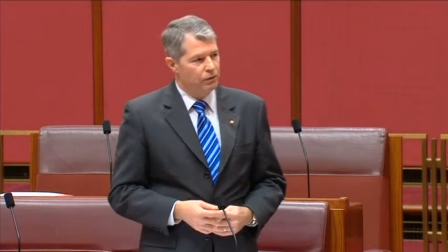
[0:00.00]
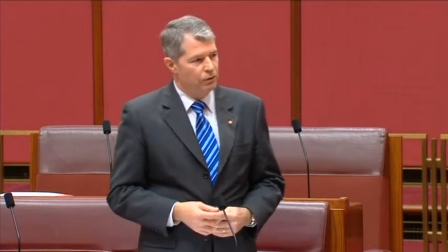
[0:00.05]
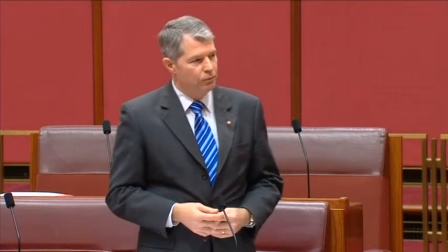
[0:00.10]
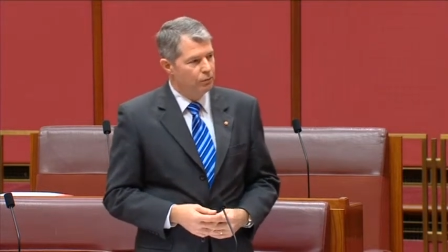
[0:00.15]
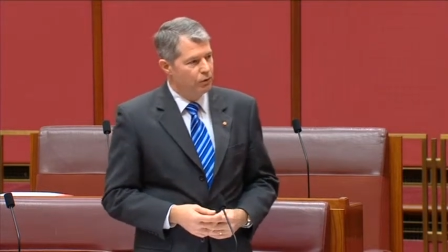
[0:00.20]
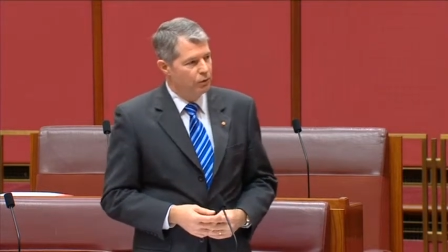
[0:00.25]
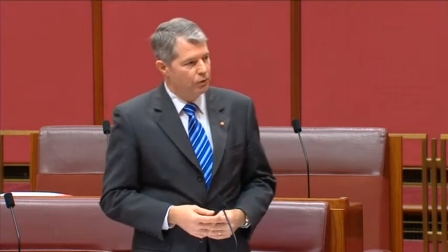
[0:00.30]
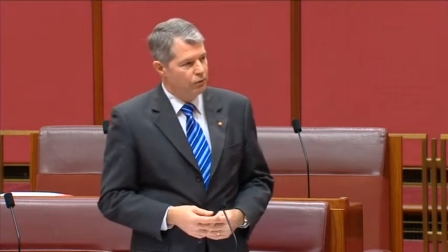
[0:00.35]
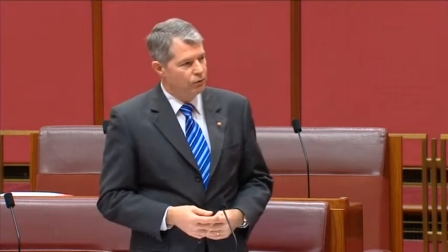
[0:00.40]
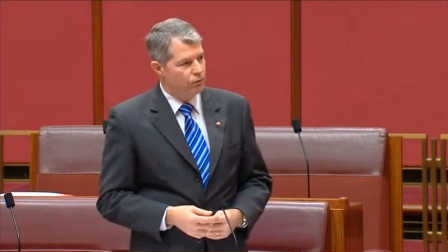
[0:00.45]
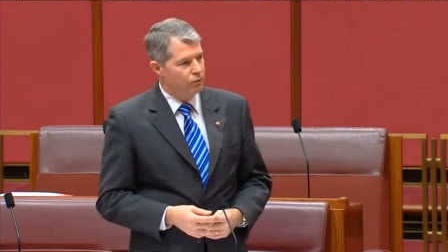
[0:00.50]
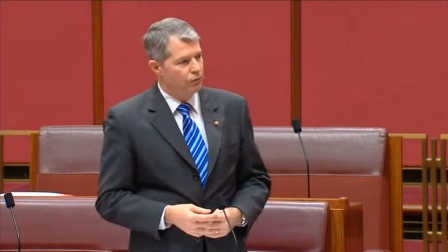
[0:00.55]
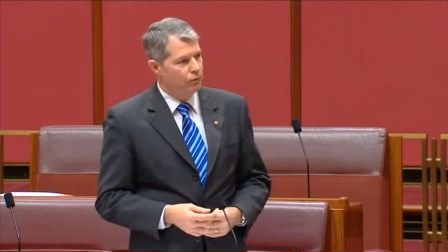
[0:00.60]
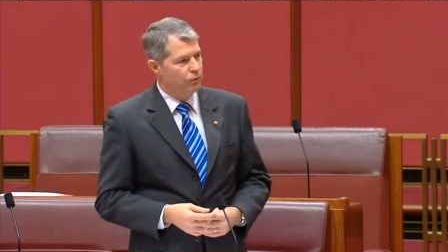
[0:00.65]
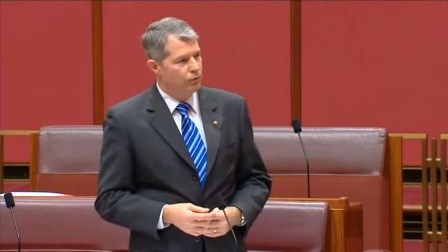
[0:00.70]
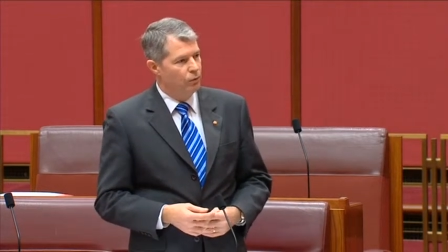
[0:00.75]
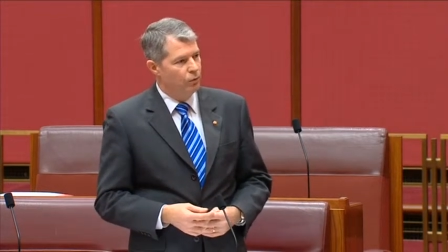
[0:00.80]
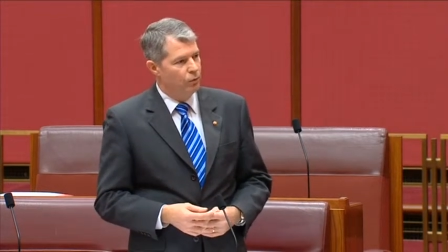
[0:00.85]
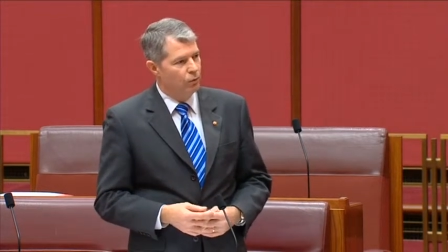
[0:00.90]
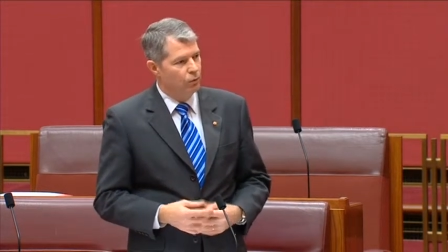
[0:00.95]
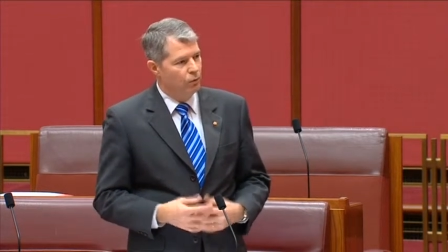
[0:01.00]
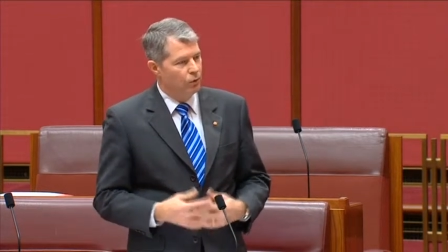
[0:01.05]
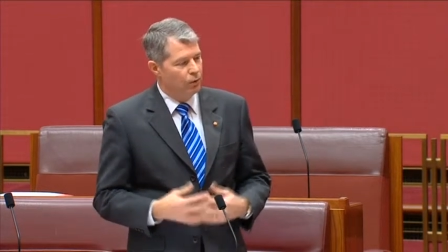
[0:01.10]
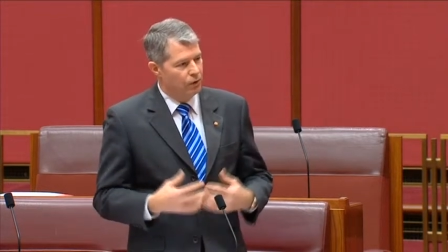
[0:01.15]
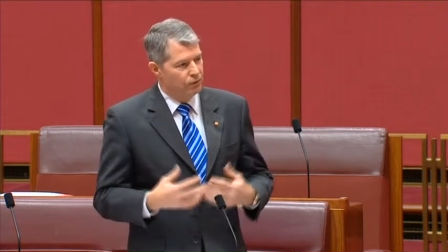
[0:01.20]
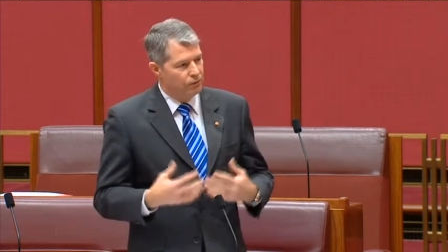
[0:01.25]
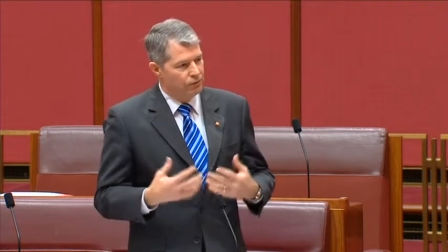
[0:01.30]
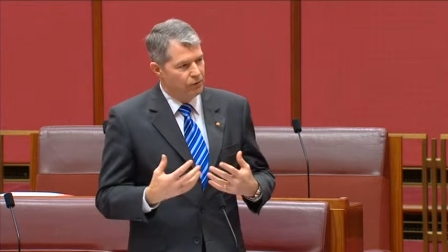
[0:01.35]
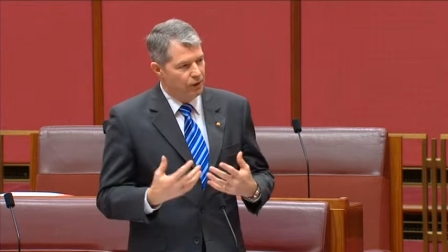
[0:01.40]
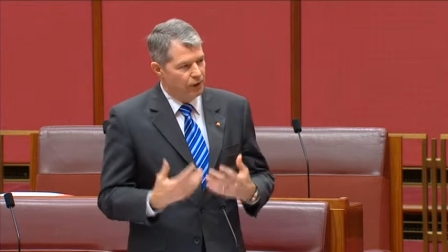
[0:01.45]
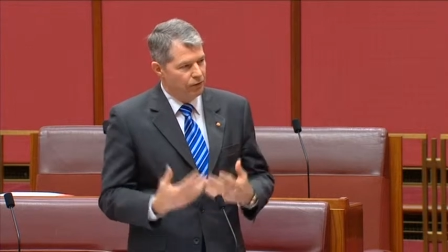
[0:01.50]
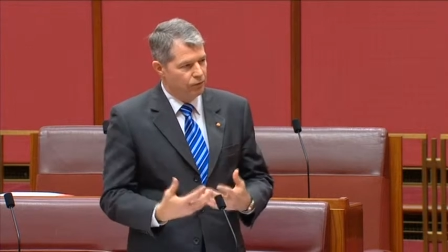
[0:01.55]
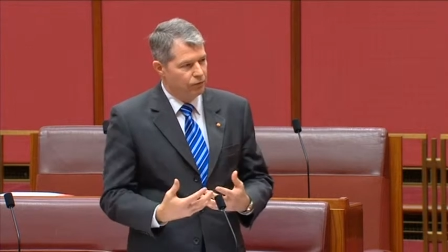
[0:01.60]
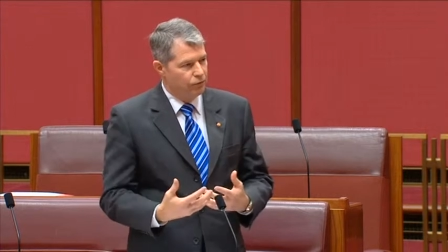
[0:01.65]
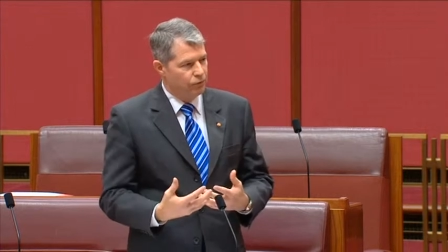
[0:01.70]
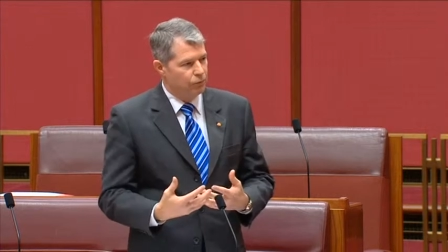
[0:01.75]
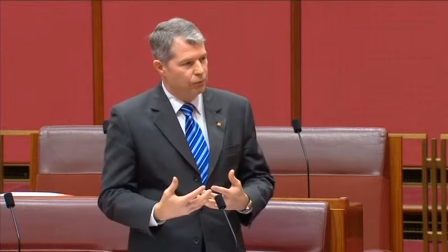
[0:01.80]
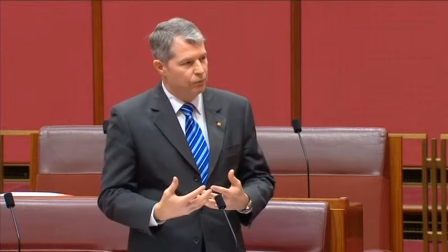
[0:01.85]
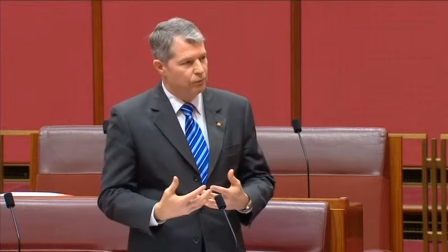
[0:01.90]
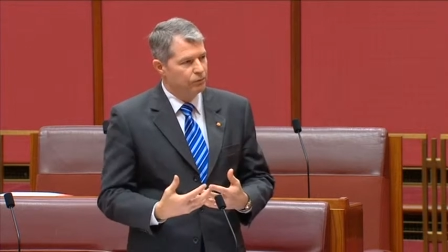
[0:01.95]
commercial or of
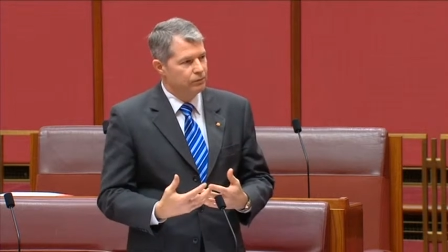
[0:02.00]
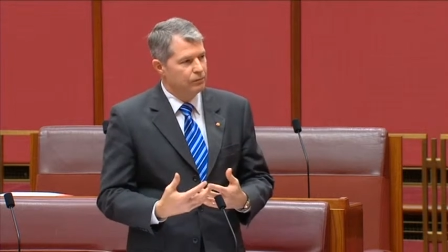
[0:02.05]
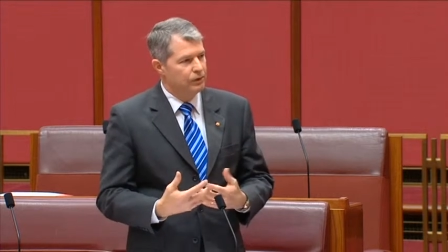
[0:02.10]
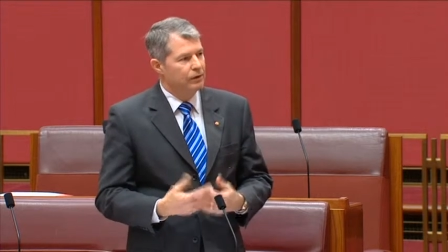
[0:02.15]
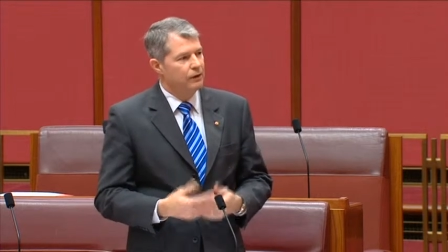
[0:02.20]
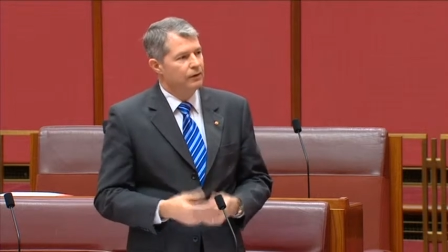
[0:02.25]
national,